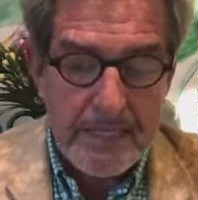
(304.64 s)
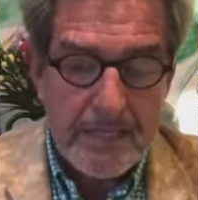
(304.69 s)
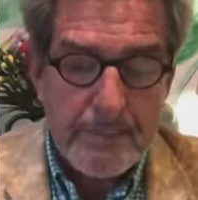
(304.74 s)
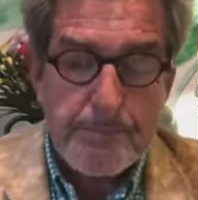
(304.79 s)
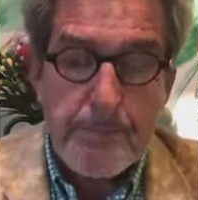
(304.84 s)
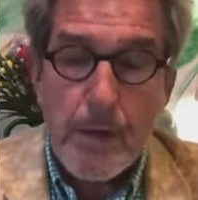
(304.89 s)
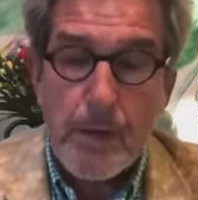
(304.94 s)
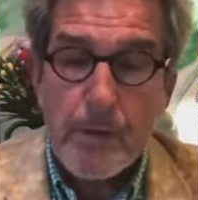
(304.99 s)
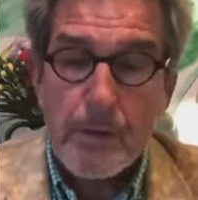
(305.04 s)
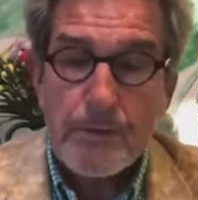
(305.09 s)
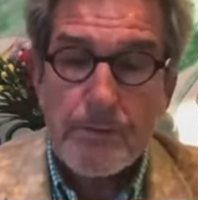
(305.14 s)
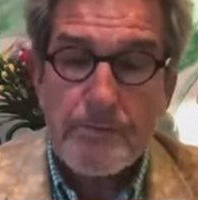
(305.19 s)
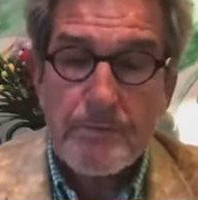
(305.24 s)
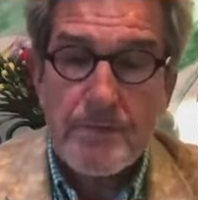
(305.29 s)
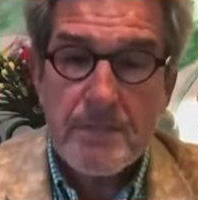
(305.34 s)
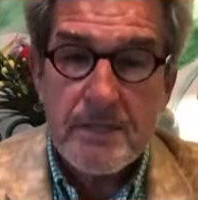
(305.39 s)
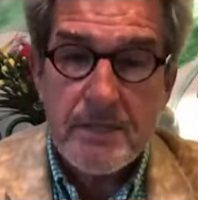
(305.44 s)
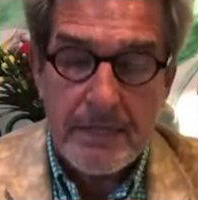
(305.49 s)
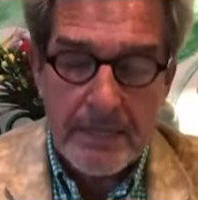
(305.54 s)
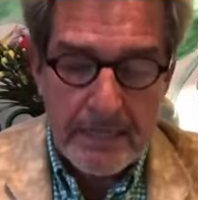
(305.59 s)
These
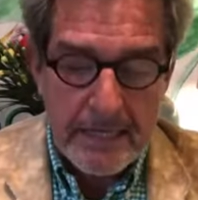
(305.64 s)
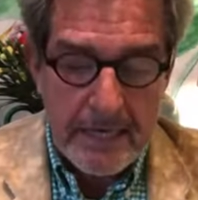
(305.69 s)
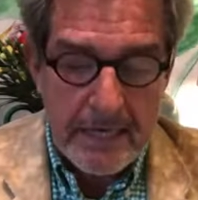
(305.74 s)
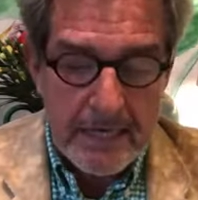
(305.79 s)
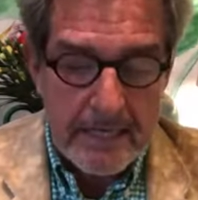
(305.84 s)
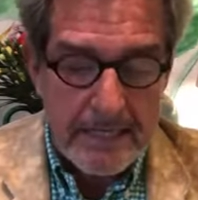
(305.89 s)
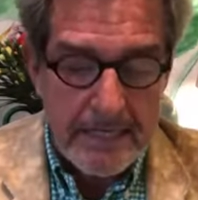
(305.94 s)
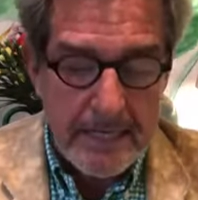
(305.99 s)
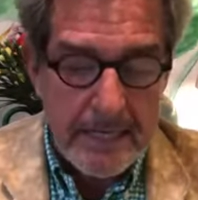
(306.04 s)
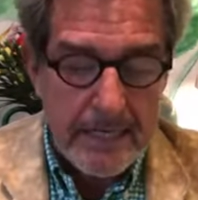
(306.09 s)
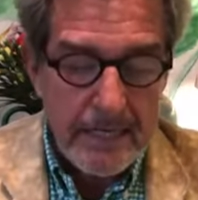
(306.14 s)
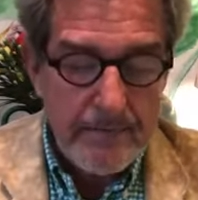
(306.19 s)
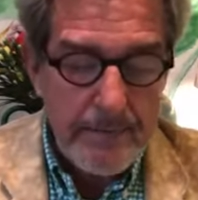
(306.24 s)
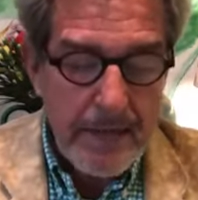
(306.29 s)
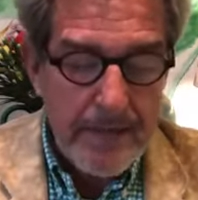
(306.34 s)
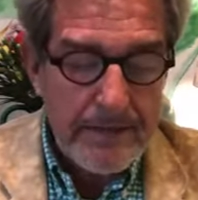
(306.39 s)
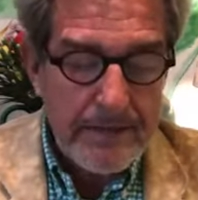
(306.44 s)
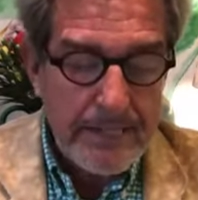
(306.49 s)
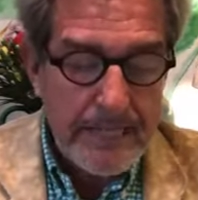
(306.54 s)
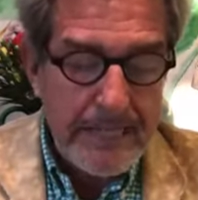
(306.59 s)
poems tell
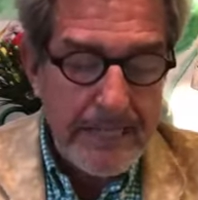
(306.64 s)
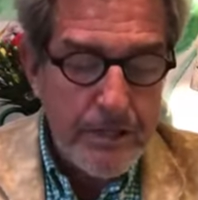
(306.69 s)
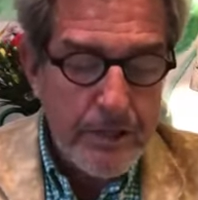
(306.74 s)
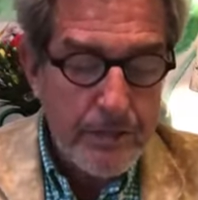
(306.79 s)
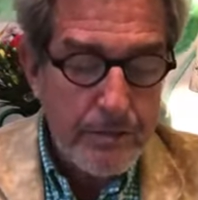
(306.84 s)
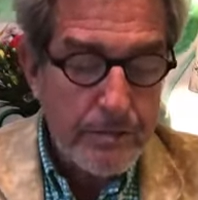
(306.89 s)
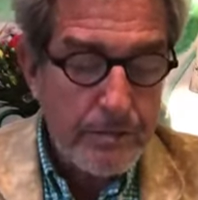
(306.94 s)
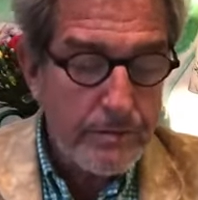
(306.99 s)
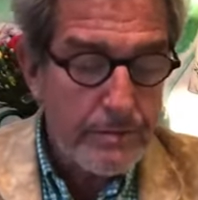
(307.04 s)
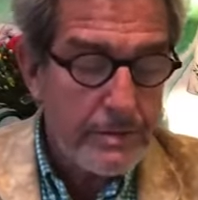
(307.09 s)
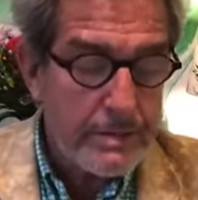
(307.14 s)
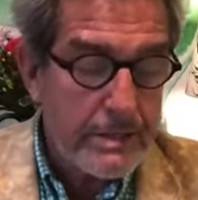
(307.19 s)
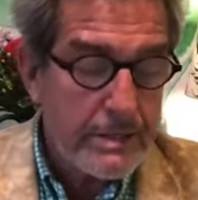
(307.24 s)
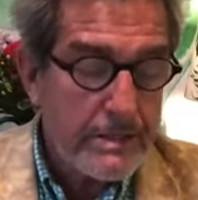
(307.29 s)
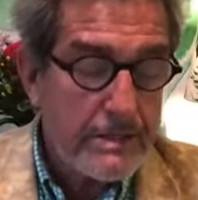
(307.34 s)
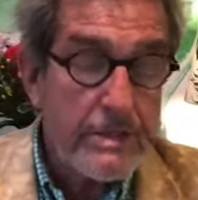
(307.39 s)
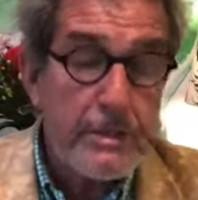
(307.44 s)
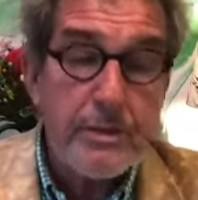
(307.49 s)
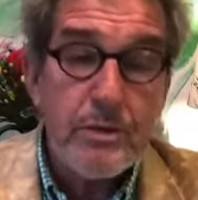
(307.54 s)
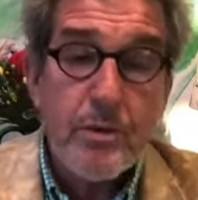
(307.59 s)
about issues,
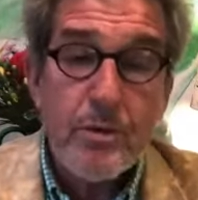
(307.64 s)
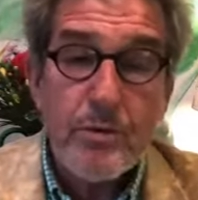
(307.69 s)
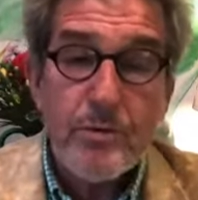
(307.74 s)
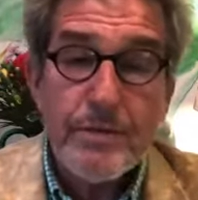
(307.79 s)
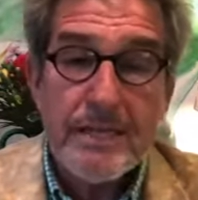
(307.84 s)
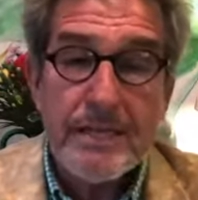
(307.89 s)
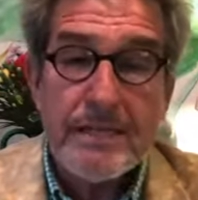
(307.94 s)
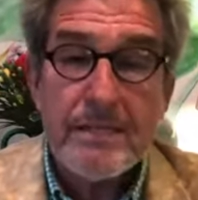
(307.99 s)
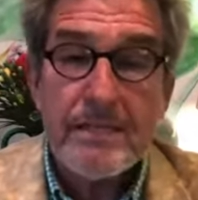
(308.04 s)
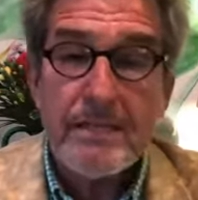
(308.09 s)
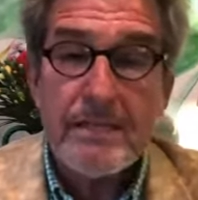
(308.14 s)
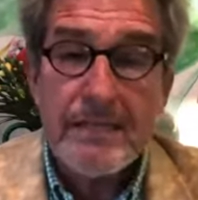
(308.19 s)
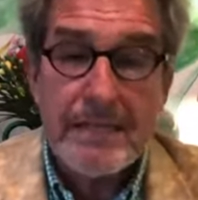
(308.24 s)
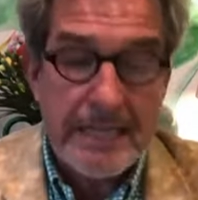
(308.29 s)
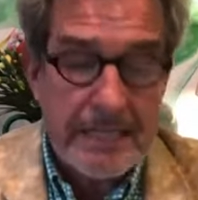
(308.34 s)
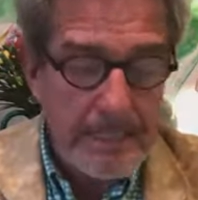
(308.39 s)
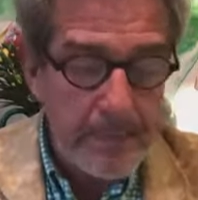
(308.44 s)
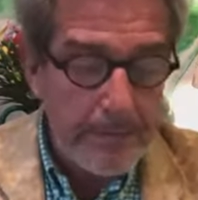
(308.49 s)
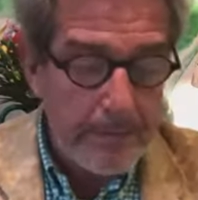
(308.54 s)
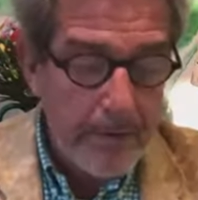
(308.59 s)
stories,
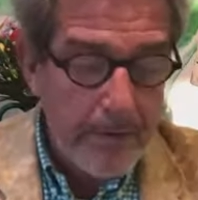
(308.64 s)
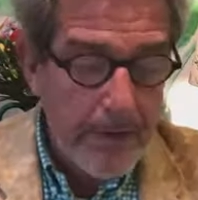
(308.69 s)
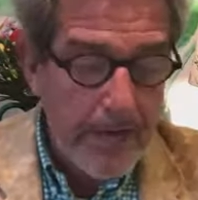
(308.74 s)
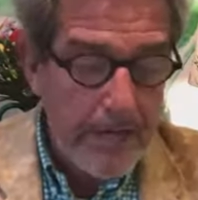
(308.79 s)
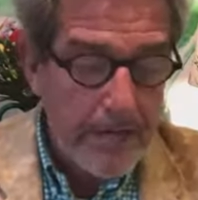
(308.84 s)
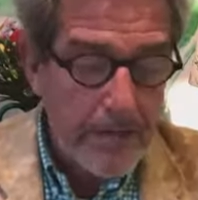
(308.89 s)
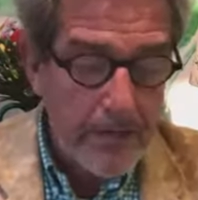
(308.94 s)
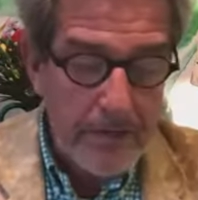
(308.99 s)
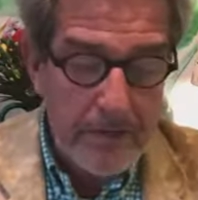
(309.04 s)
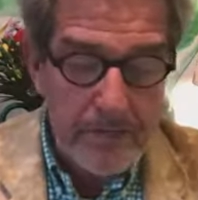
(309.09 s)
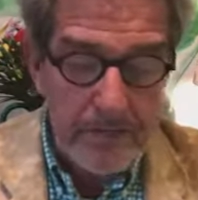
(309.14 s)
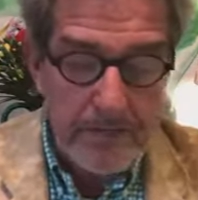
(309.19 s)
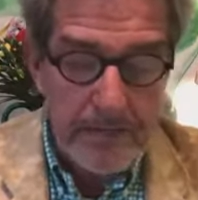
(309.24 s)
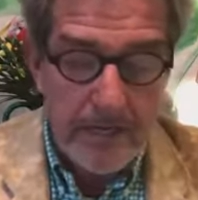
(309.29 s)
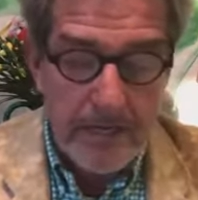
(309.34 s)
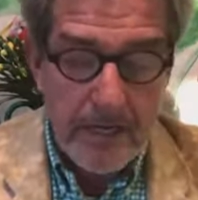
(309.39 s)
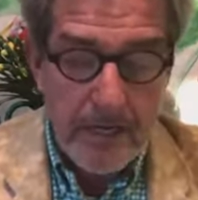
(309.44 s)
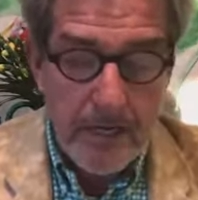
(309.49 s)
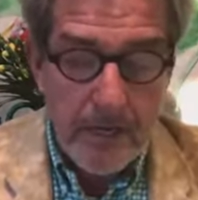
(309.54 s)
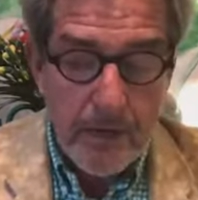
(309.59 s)
and
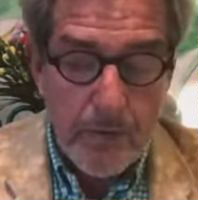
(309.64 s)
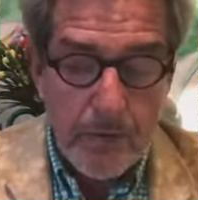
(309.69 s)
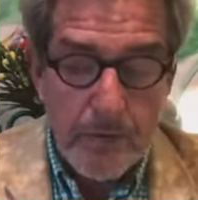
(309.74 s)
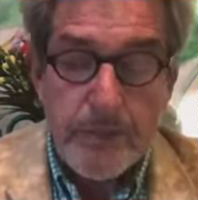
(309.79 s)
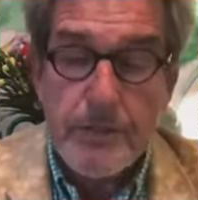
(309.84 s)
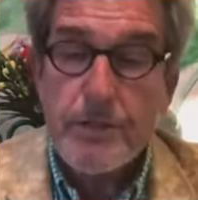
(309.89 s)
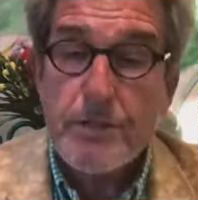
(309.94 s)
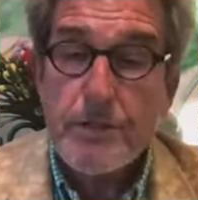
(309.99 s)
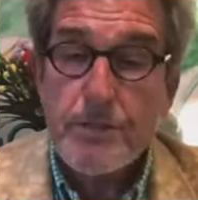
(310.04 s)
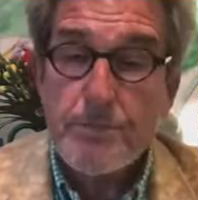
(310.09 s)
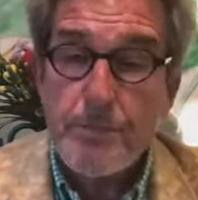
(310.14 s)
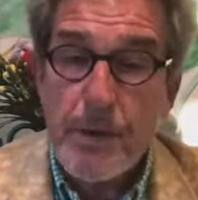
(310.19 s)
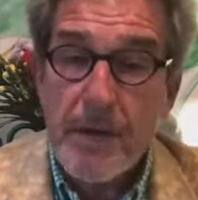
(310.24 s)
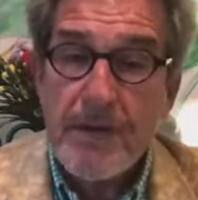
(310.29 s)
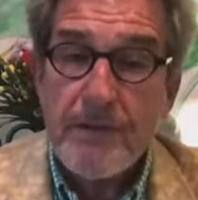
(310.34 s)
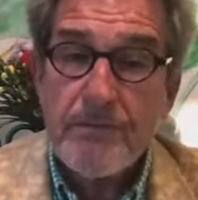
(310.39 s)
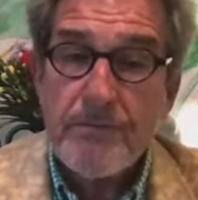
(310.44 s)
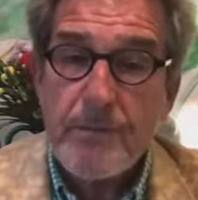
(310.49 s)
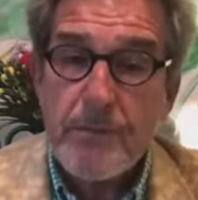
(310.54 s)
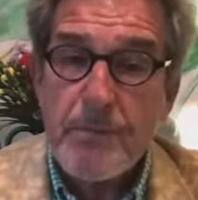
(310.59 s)
inspirations which
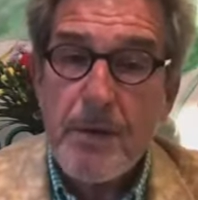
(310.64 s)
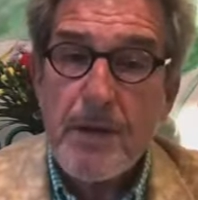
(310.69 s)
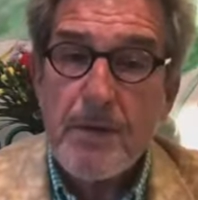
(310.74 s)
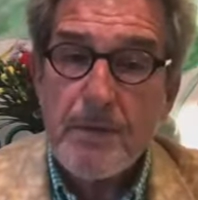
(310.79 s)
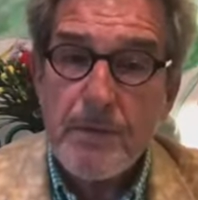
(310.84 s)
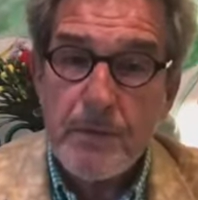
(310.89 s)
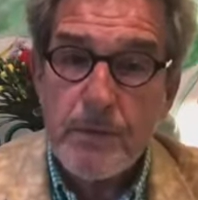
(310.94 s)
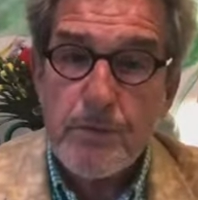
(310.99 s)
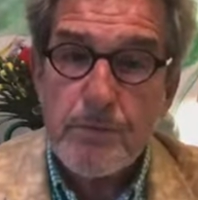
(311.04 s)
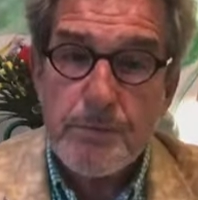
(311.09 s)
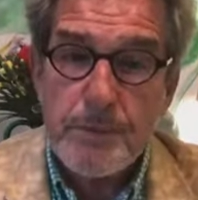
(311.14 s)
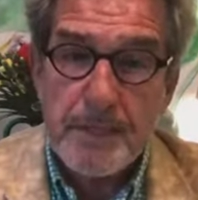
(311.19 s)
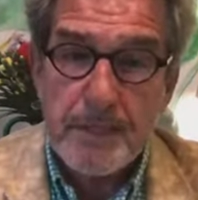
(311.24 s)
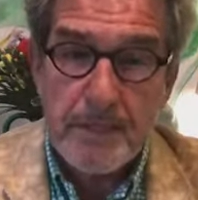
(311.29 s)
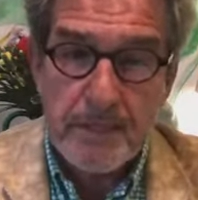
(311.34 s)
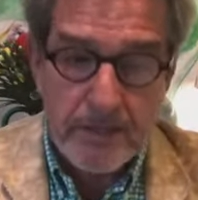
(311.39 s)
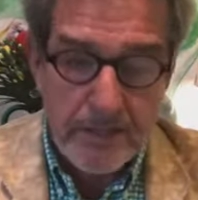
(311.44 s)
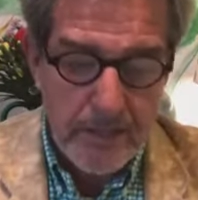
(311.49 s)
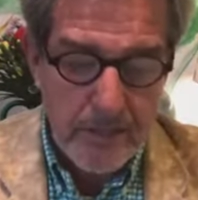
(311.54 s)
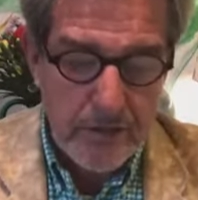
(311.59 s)
spring from our
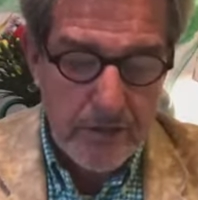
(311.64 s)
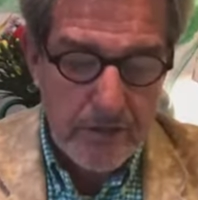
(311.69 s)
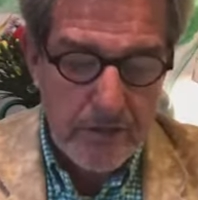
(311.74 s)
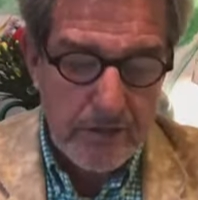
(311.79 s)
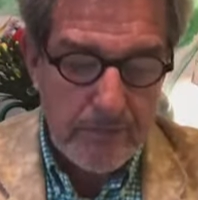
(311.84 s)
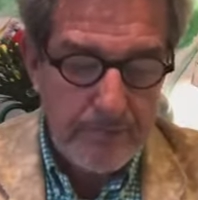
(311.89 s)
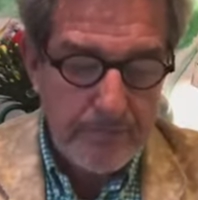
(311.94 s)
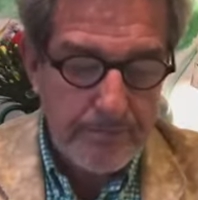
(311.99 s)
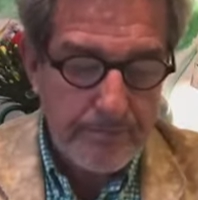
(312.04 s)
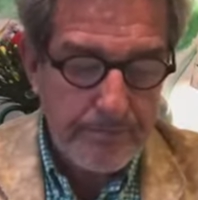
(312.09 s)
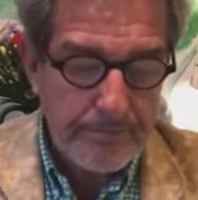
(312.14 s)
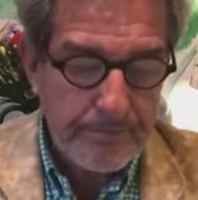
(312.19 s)
human condition.